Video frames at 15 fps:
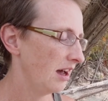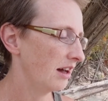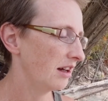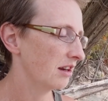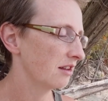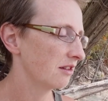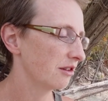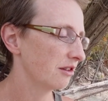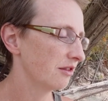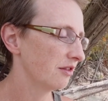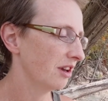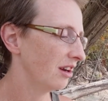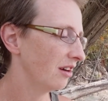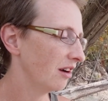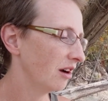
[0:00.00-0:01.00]
how to sort of
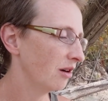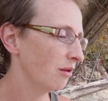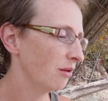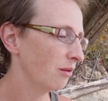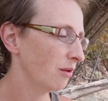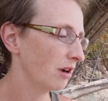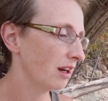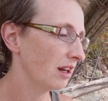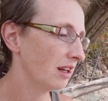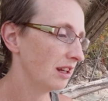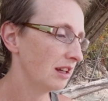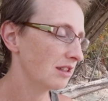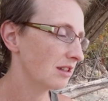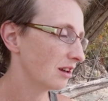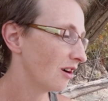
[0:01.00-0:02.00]
figure out what I
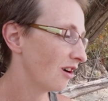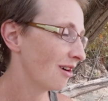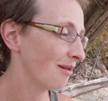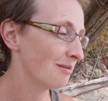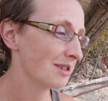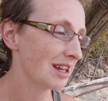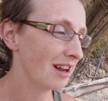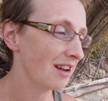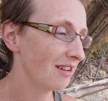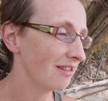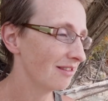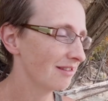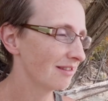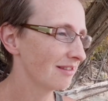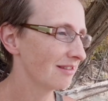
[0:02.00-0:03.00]
need to calm
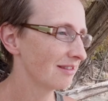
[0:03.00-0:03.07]
down